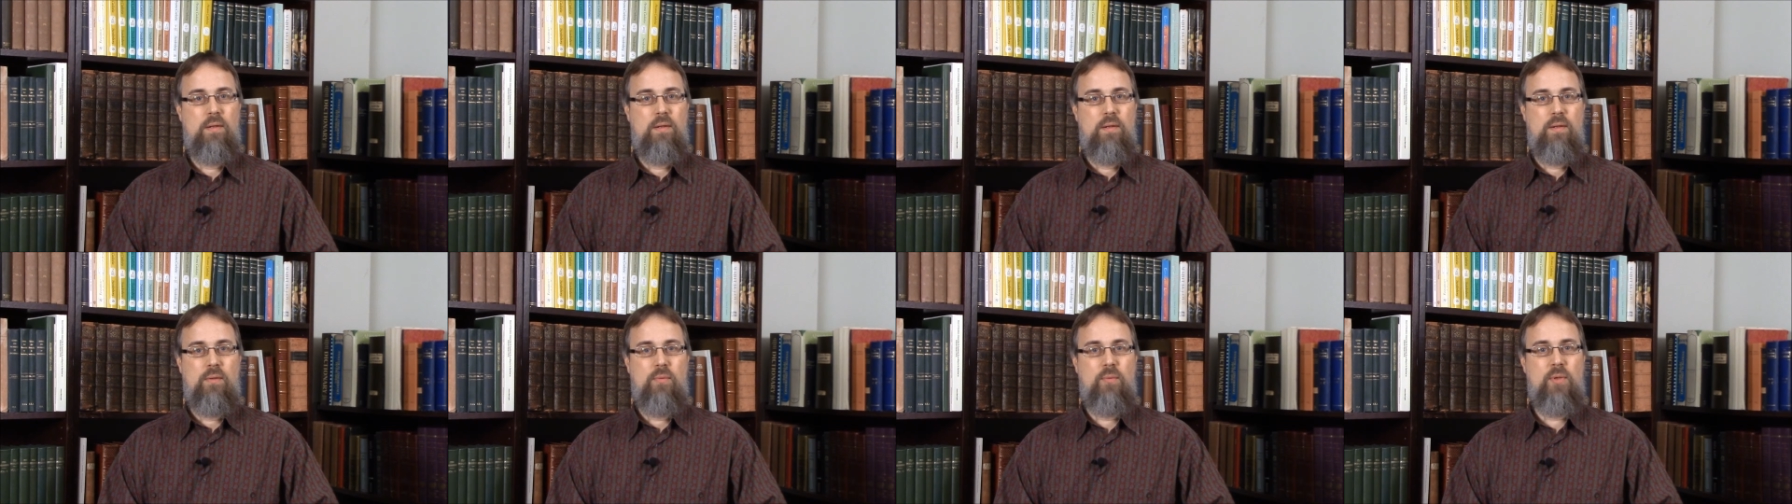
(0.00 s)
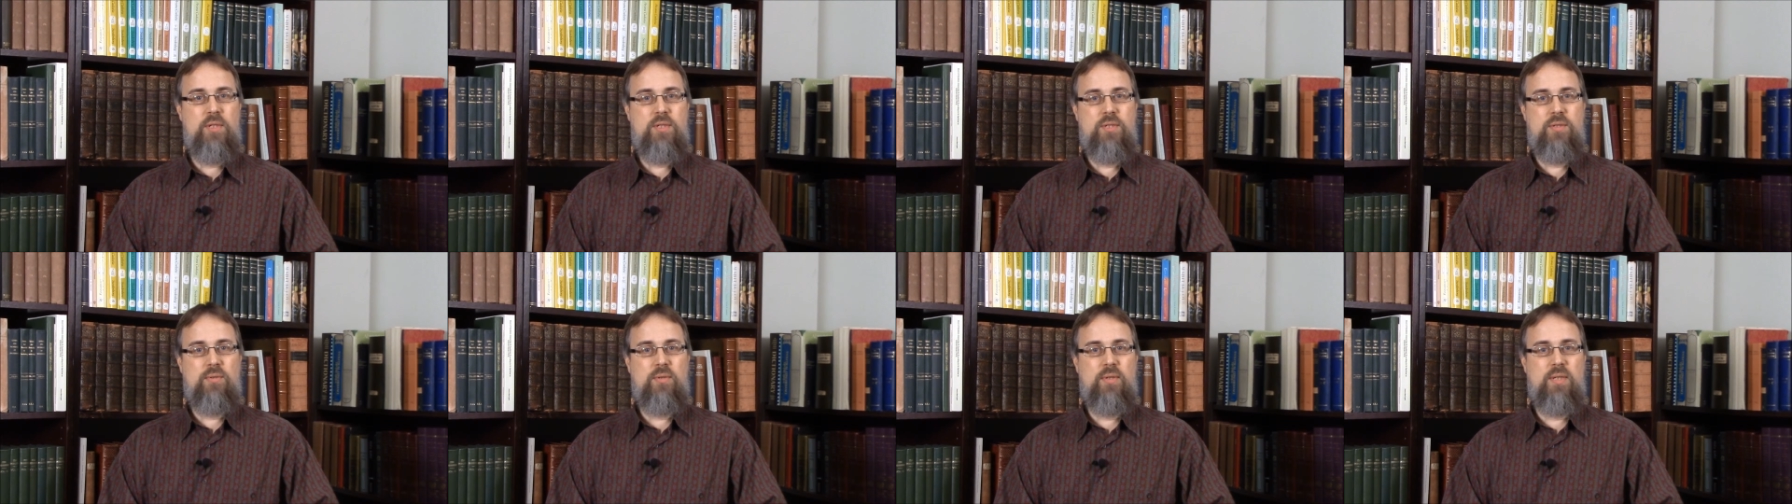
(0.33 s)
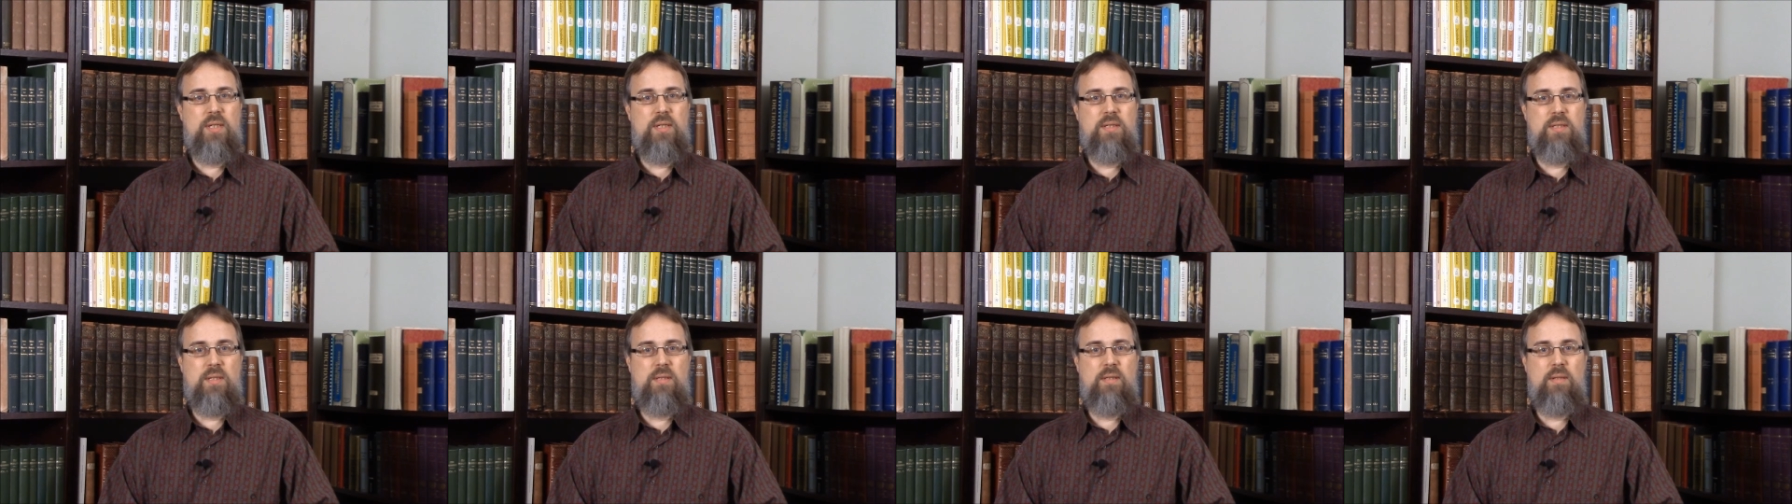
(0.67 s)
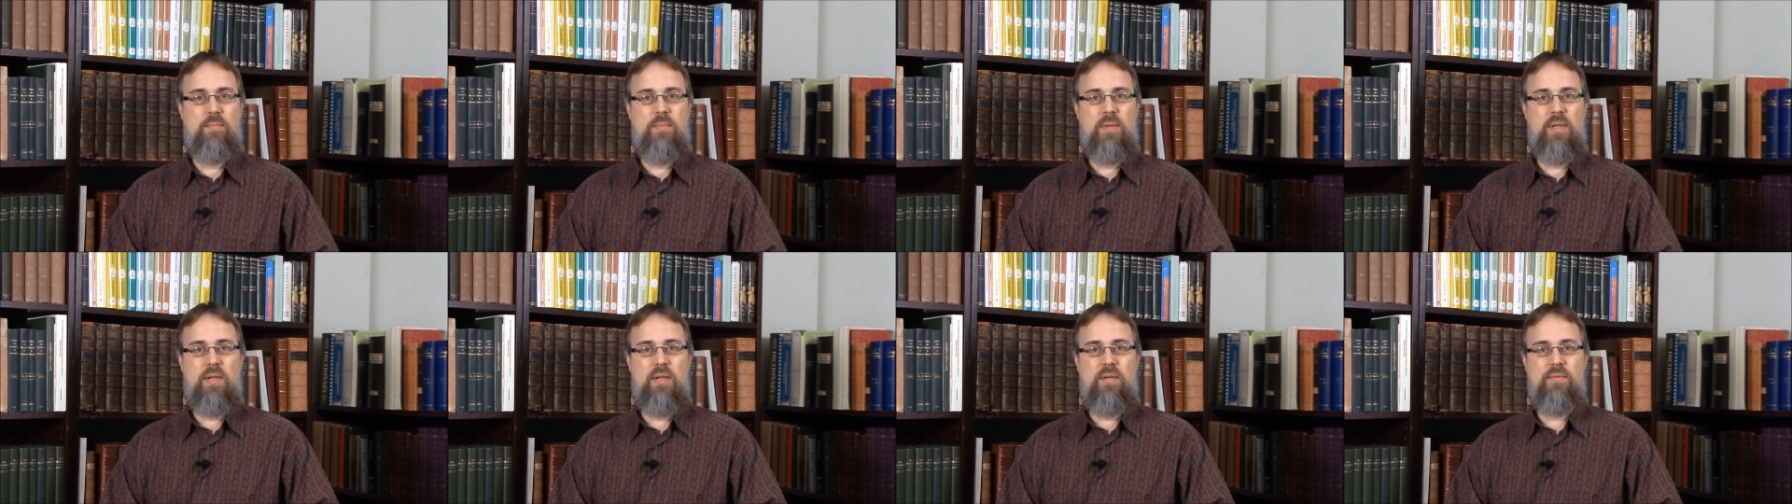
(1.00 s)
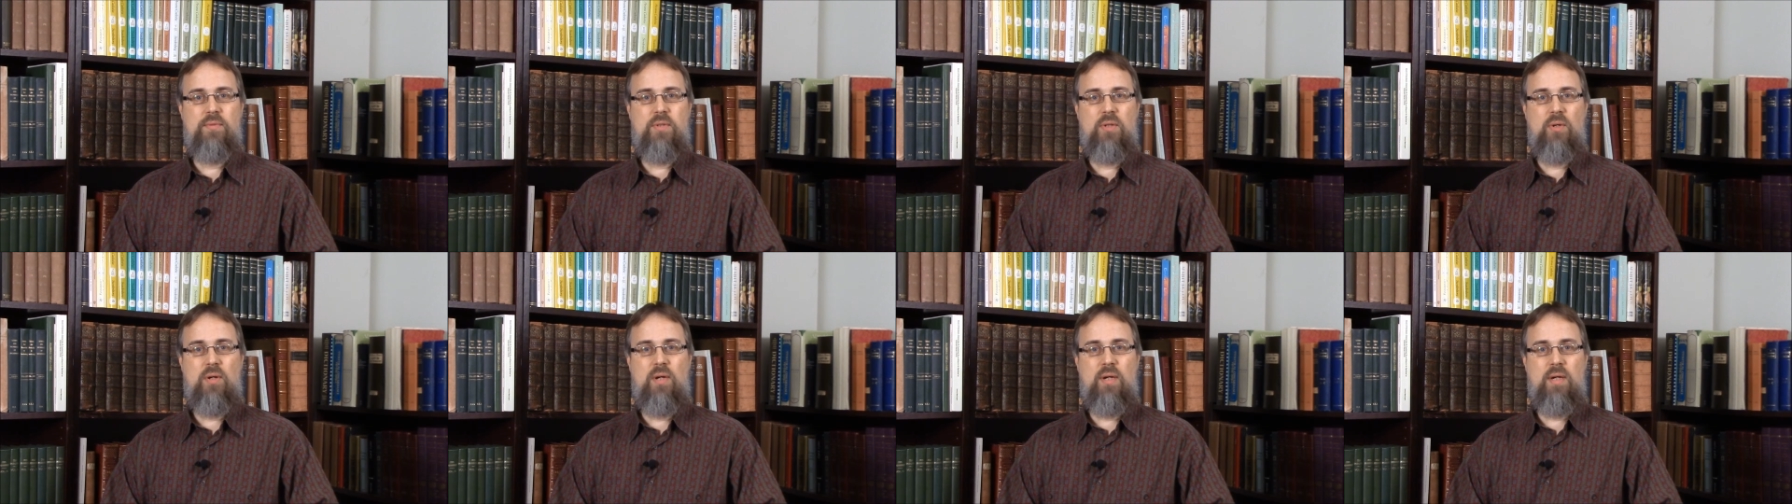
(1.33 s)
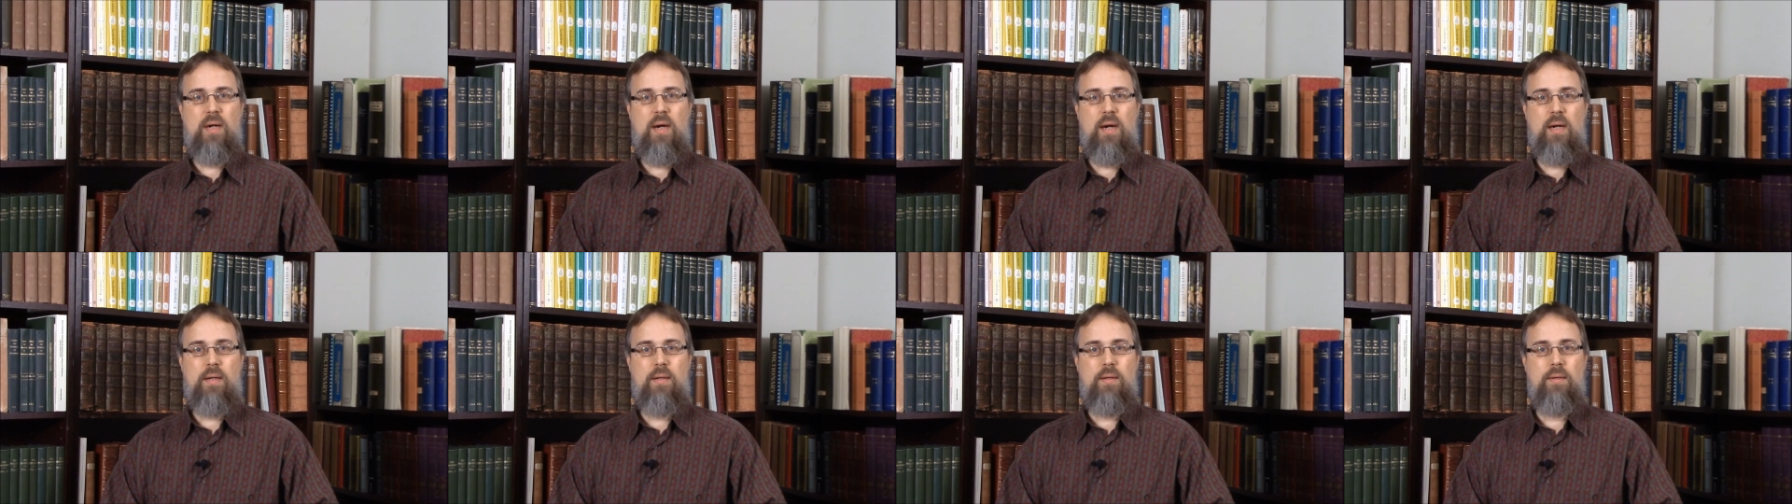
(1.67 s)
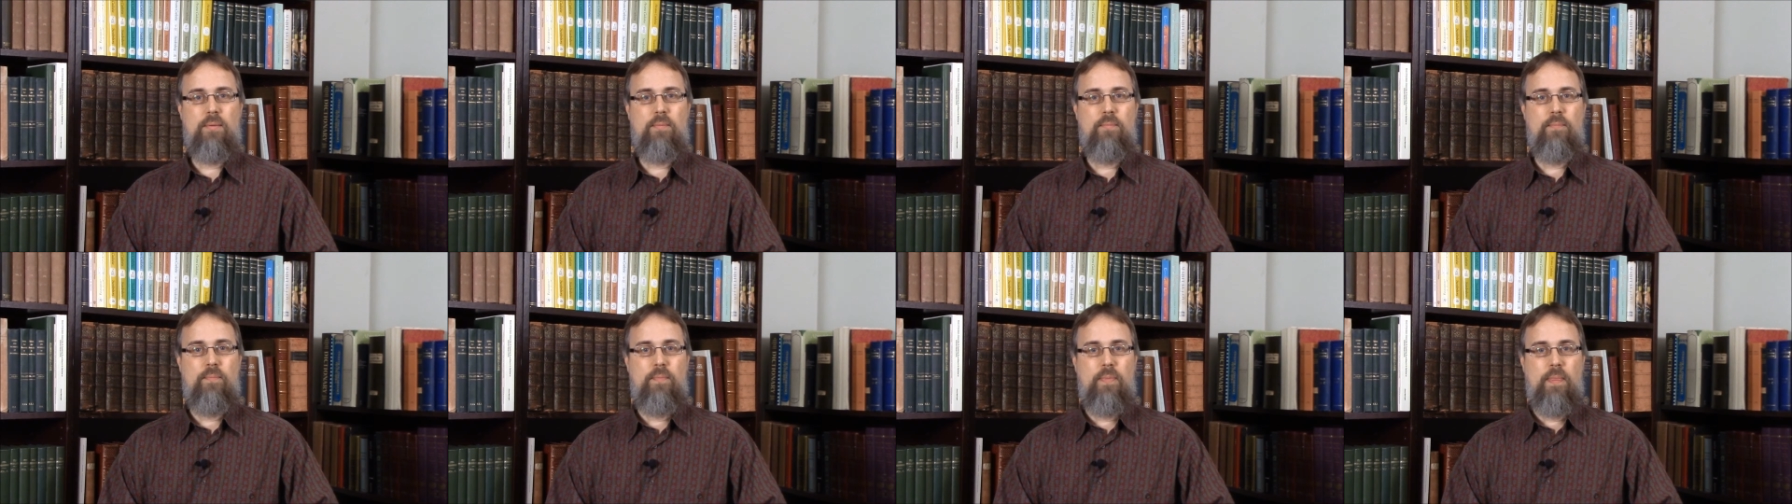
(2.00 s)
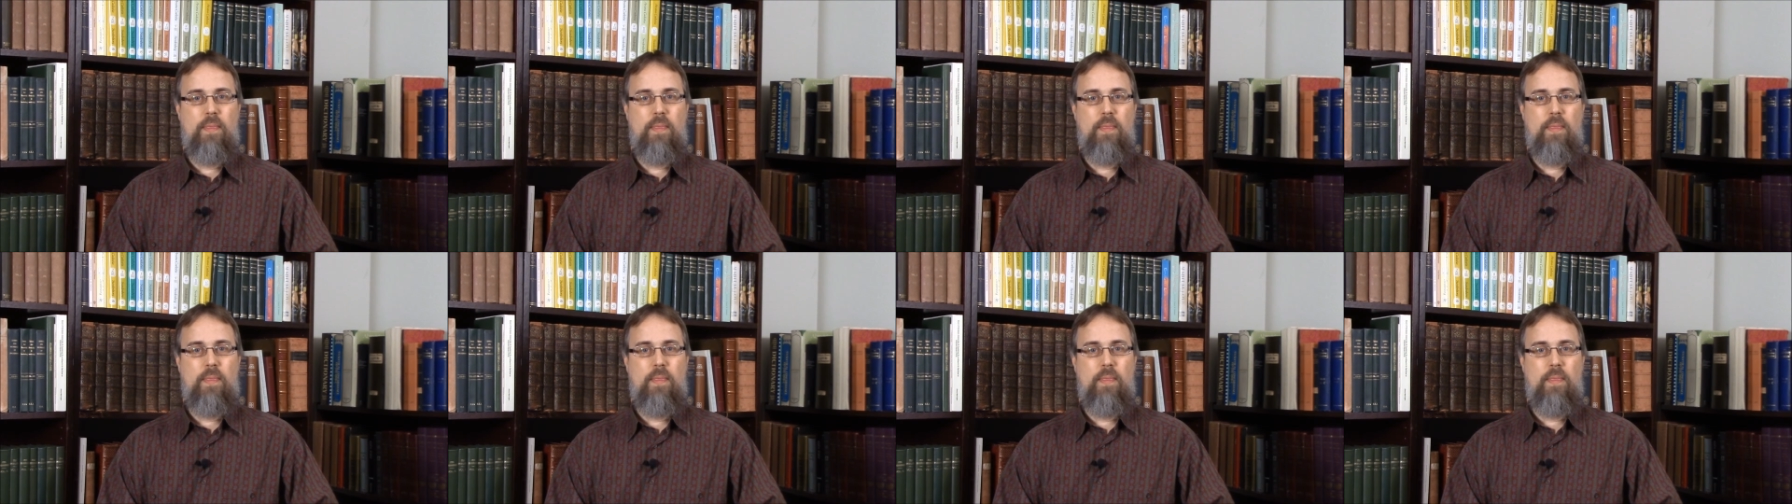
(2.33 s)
Which tree is in the middle of your garden?